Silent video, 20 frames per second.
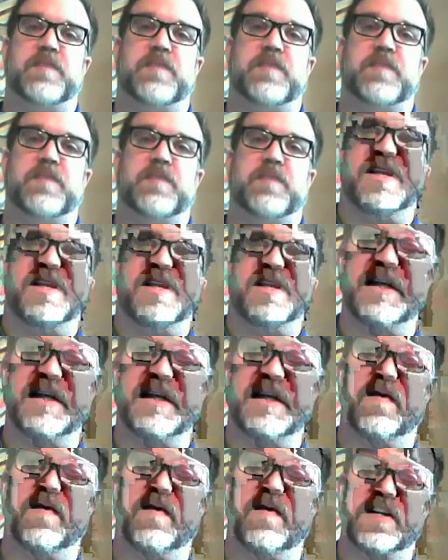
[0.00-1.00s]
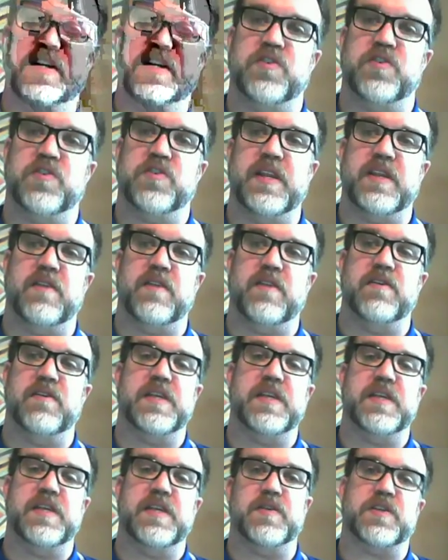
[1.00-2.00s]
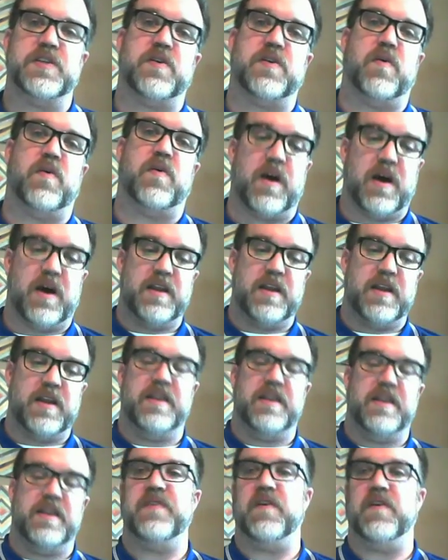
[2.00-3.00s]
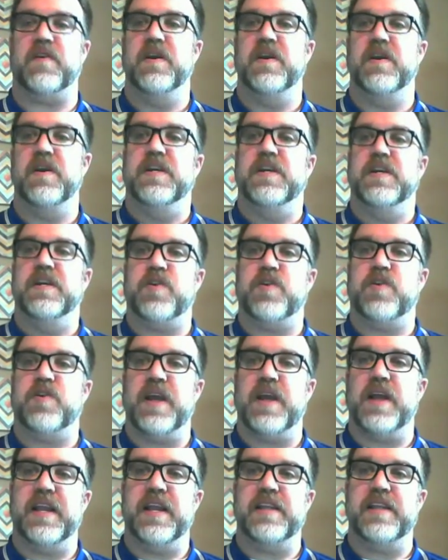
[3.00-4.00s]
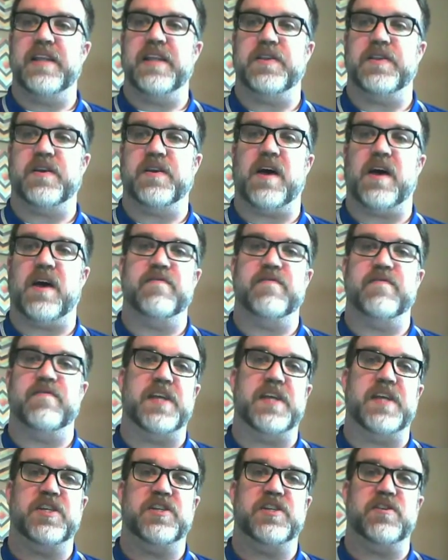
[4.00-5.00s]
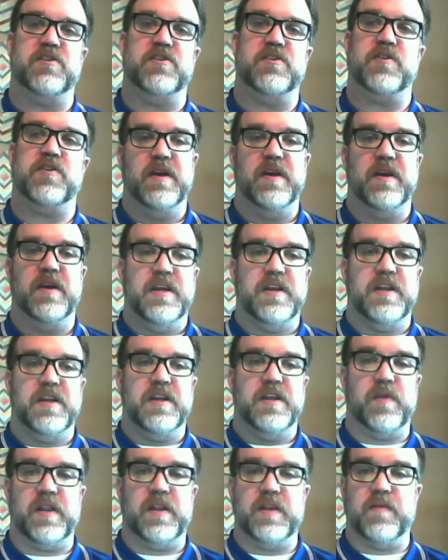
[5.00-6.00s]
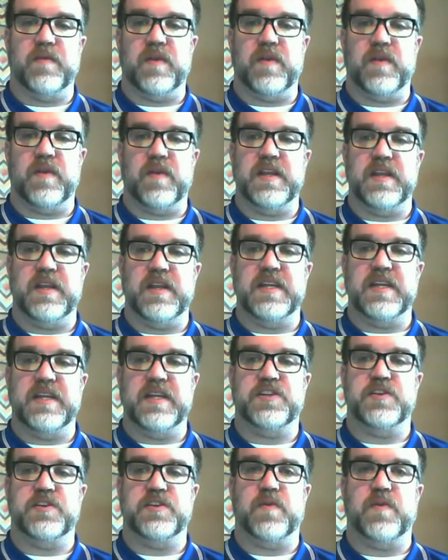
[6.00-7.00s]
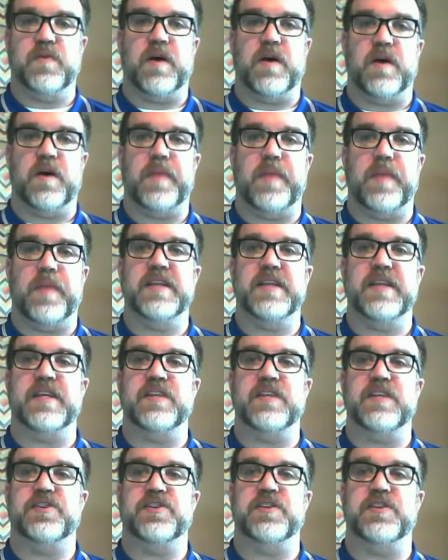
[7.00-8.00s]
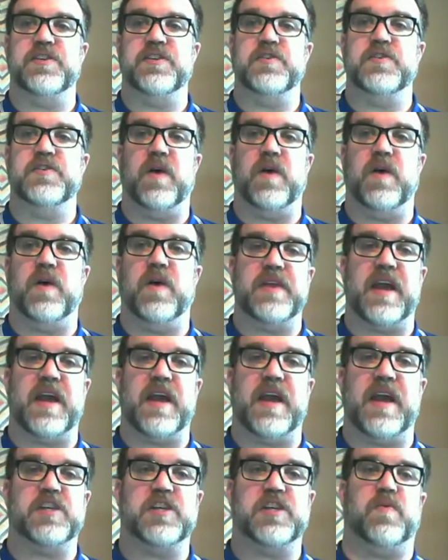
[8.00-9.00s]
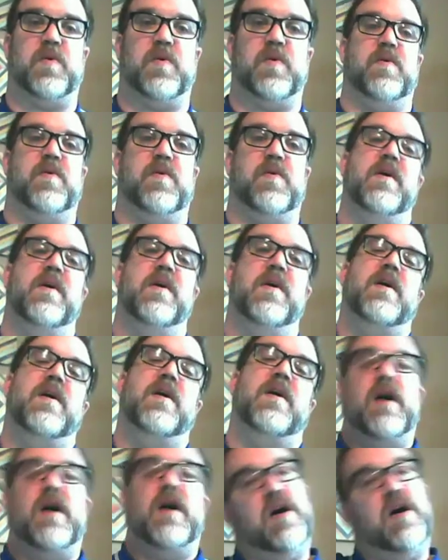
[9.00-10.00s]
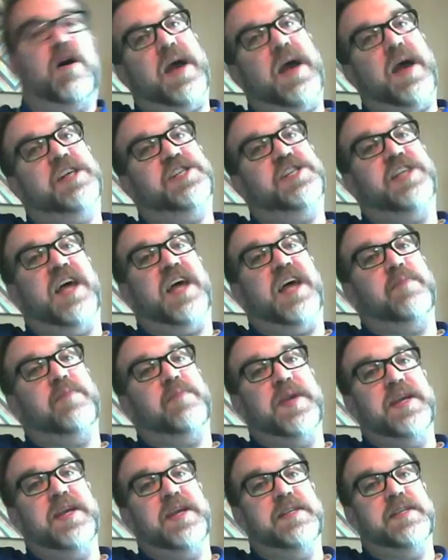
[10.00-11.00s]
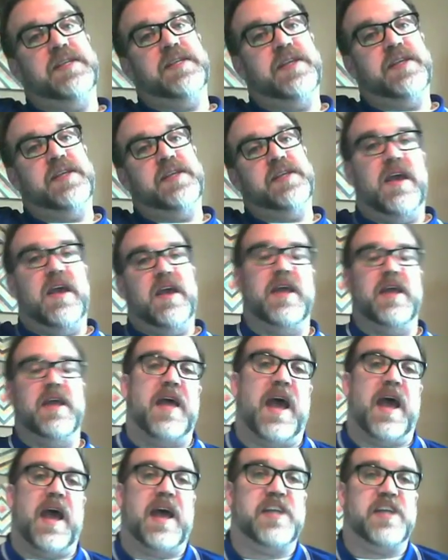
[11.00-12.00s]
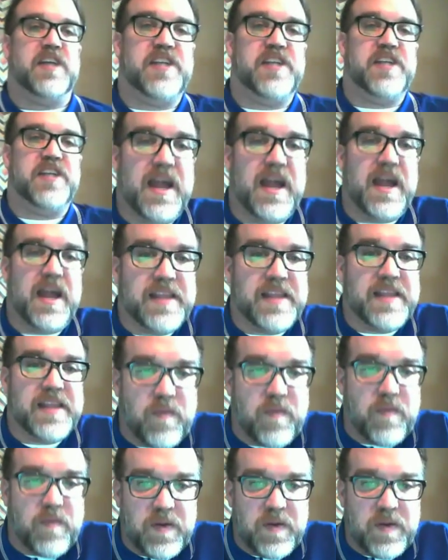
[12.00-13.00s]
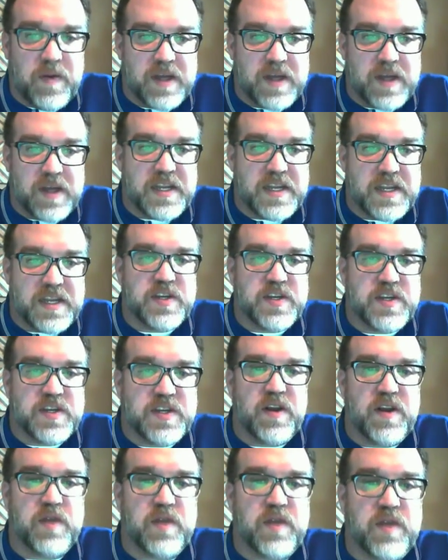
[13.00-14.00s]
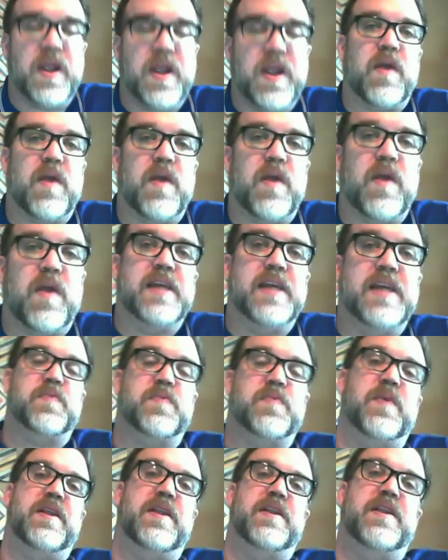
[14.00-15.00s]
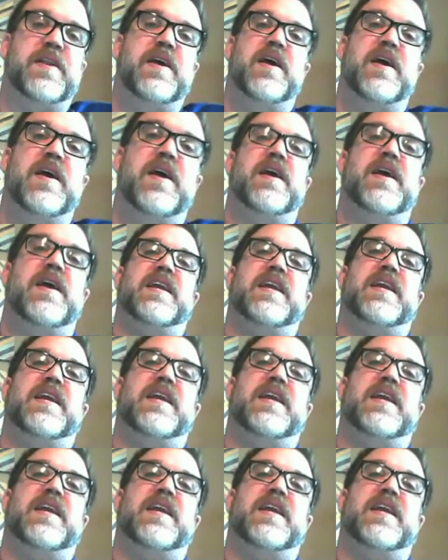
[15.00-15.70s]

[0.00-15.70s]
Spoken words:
When you see what's trending or you see what's going on, and if you're trying to get into the conversation, or you really need to pay attention to what the actual hashtag means. And the hashtag that, when was it? It was during Ray Rice when he